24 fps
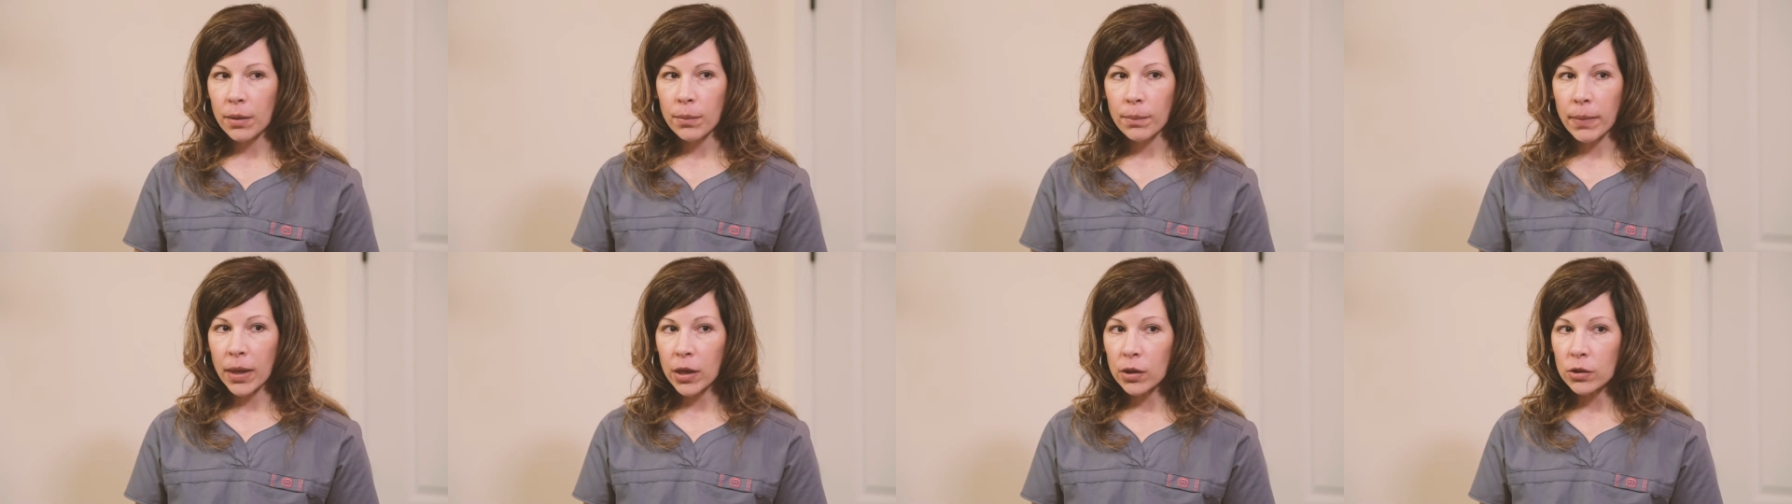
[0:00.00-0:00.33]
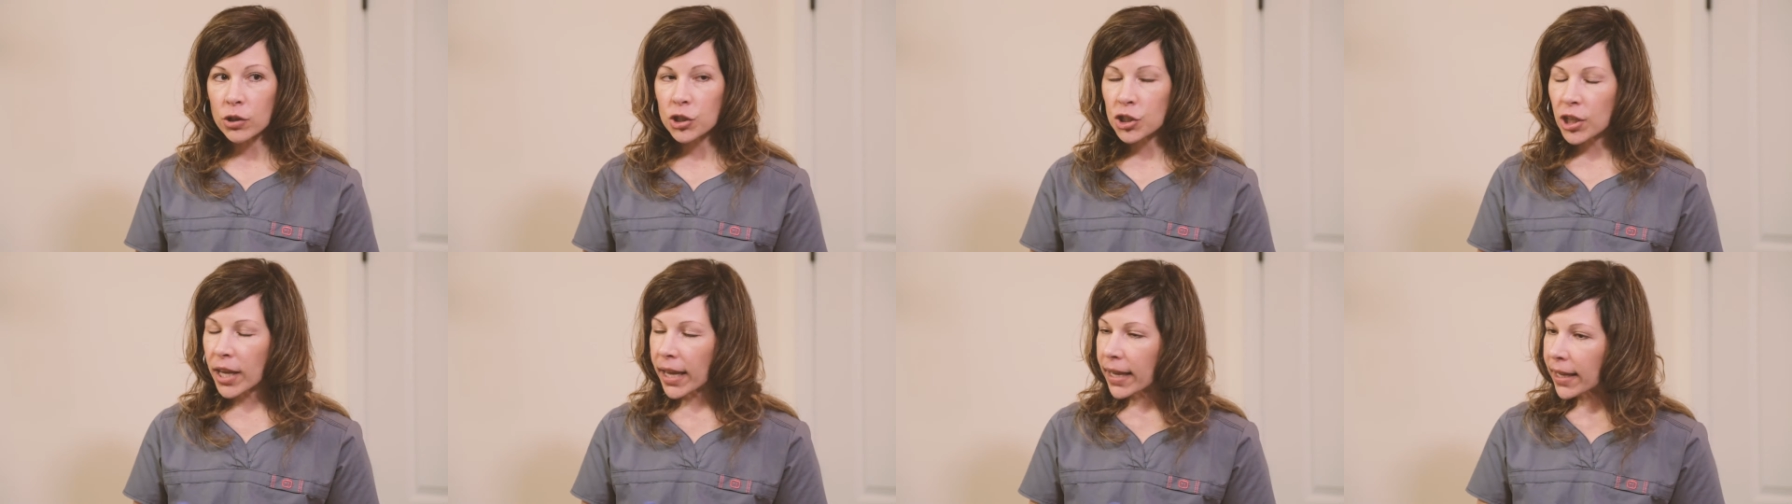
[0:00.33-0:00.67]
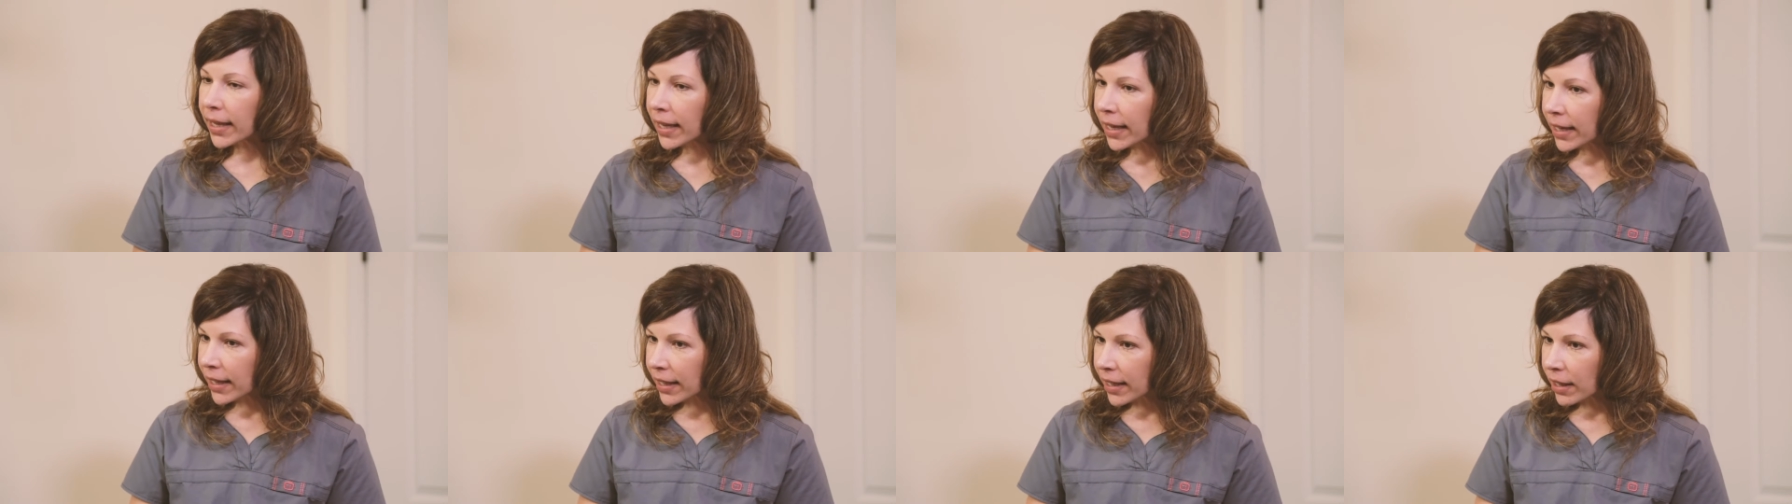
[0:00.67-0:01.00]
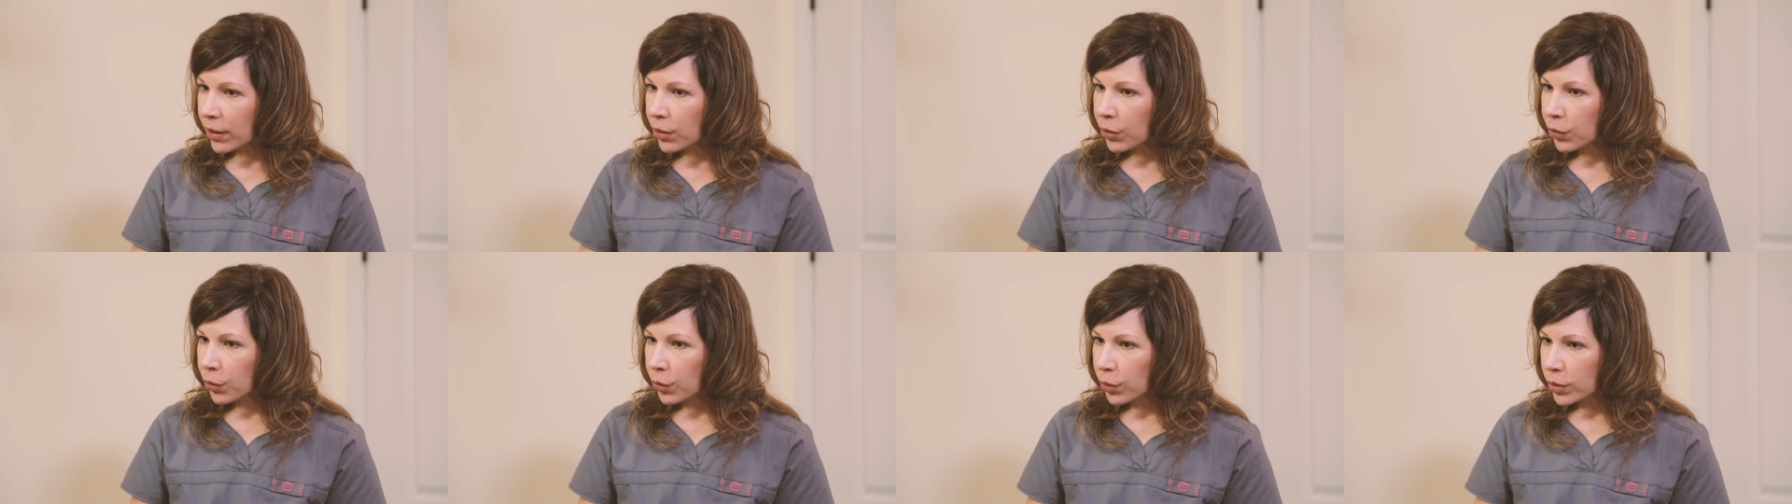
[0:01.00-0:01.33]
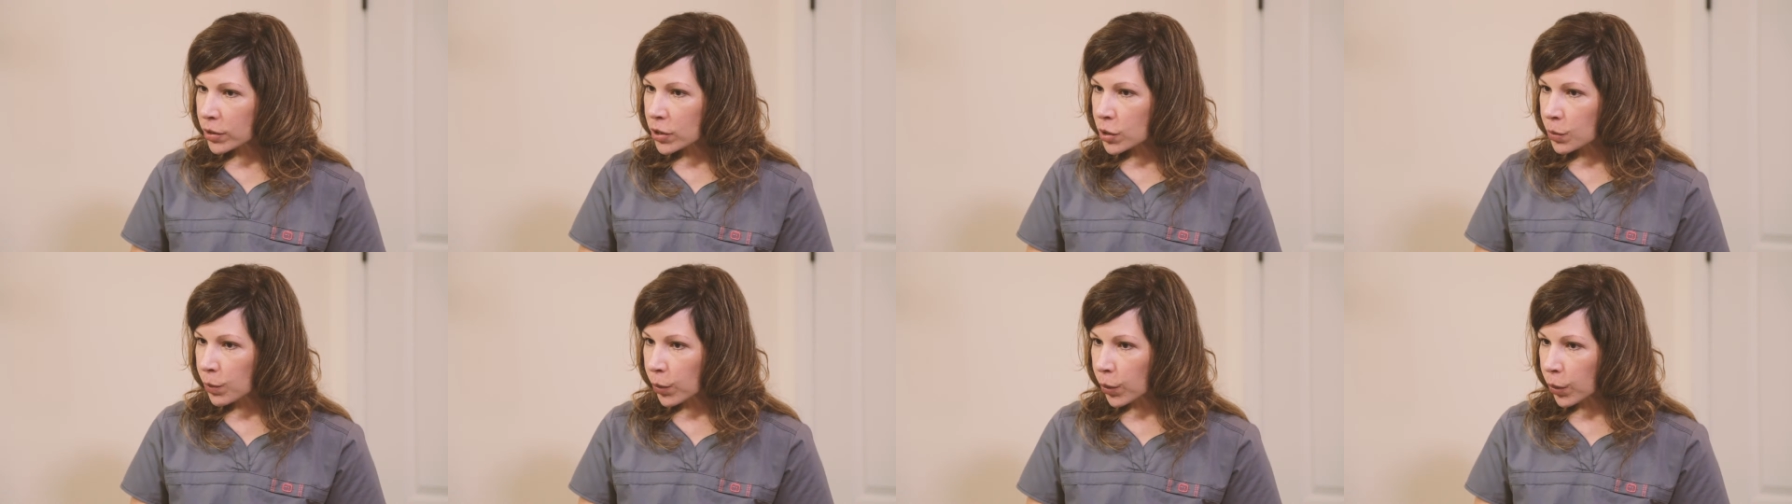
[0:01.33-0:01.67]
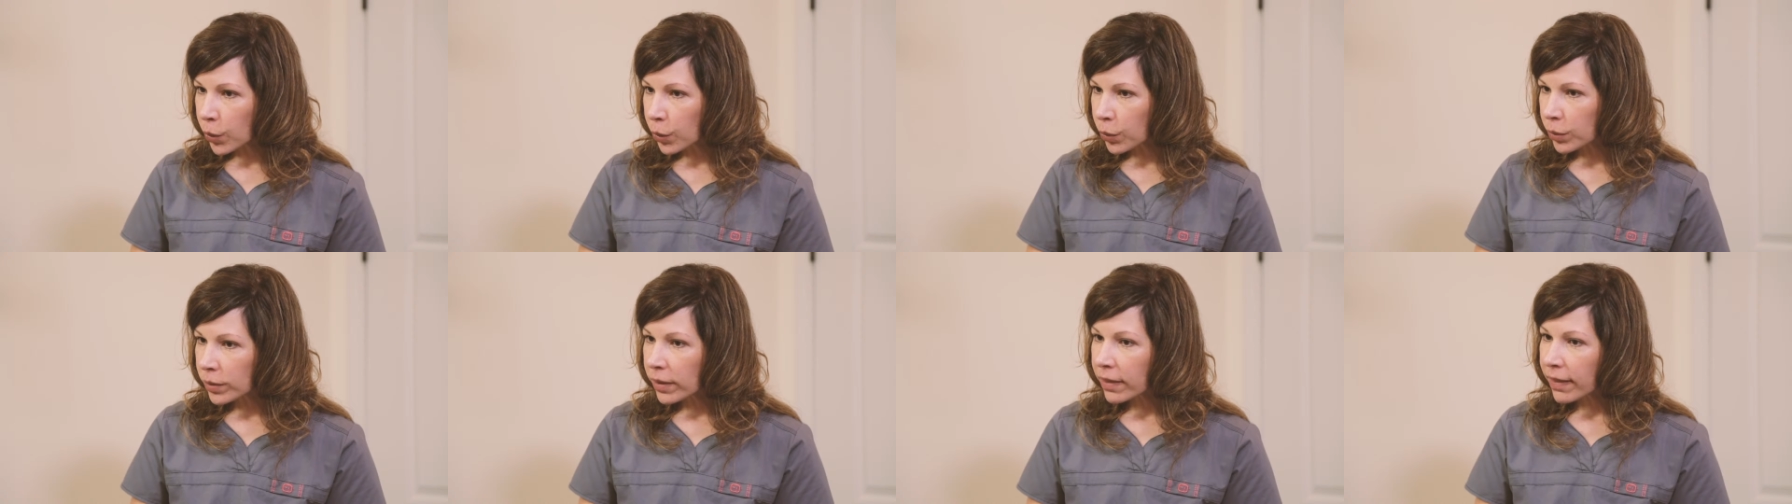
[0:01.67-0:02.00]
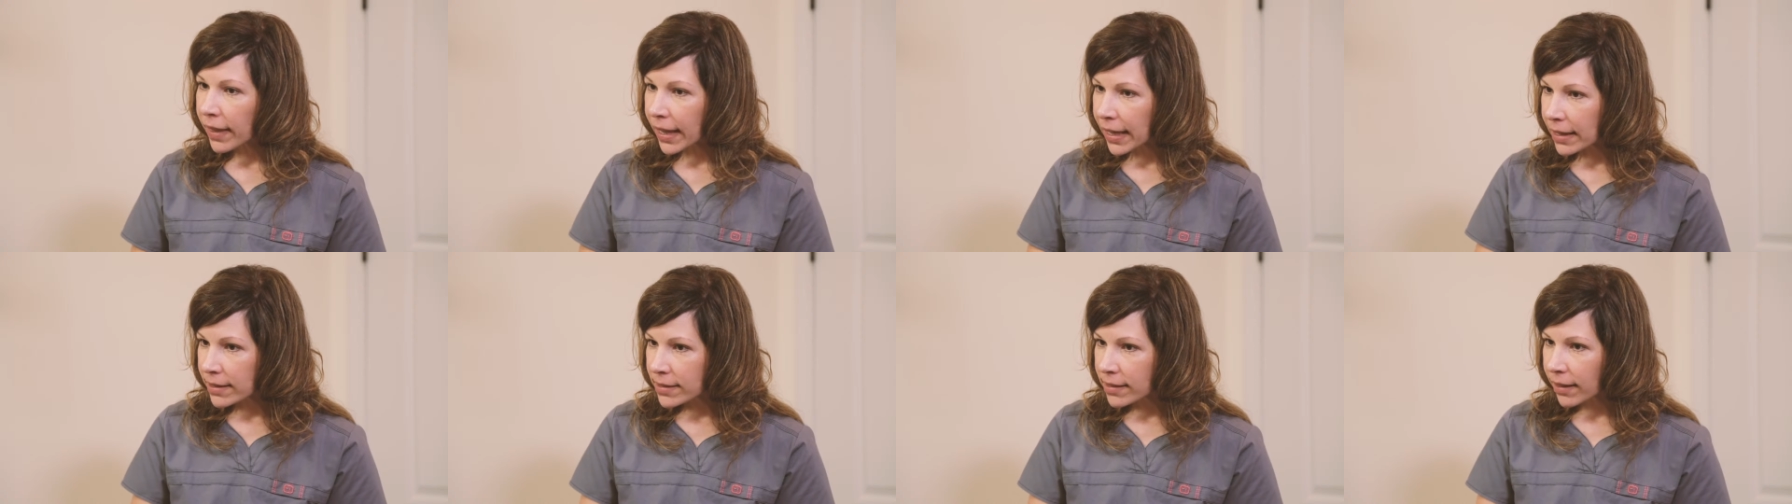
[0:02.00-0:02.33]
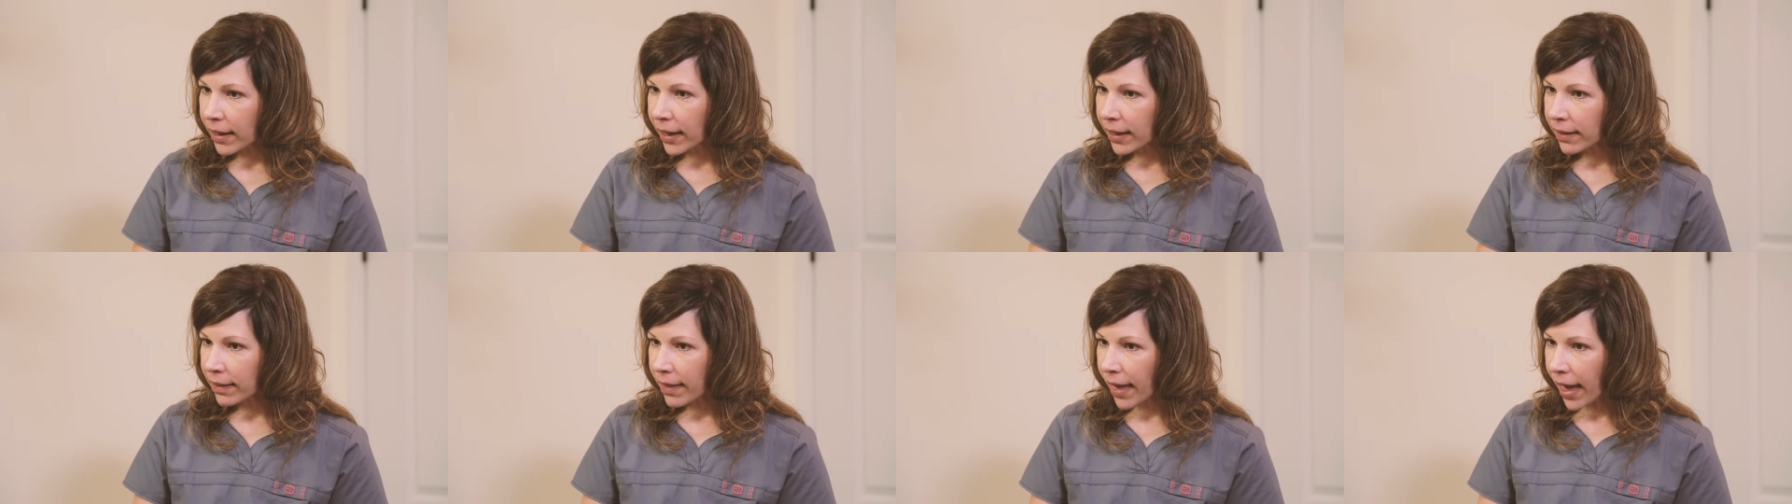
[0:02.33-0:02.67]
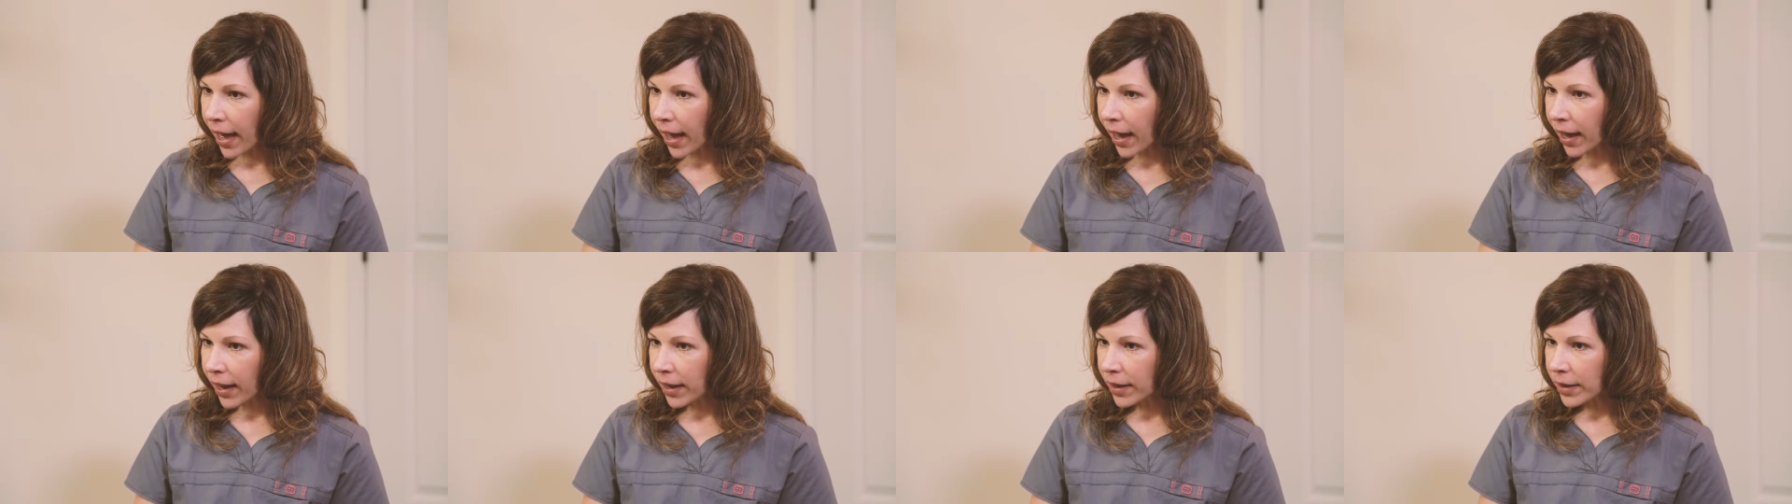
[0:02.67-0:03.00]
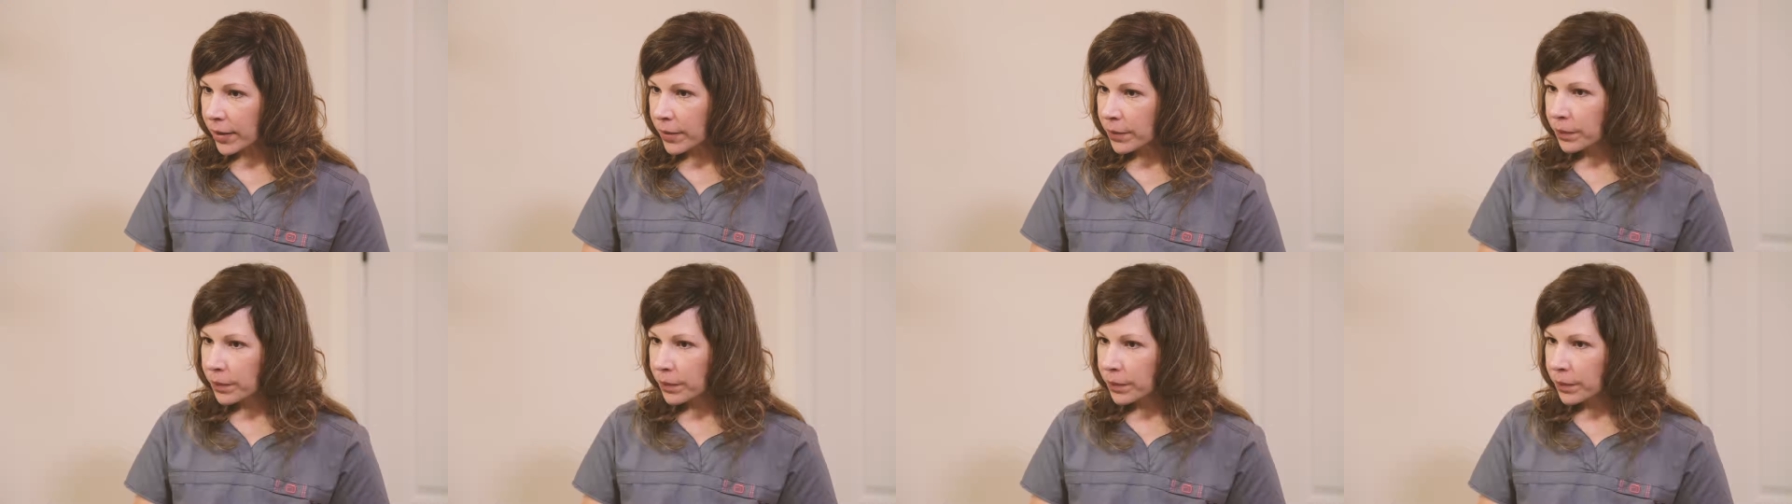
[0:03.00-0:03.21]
milkshake, eating it through a spoon, things like that.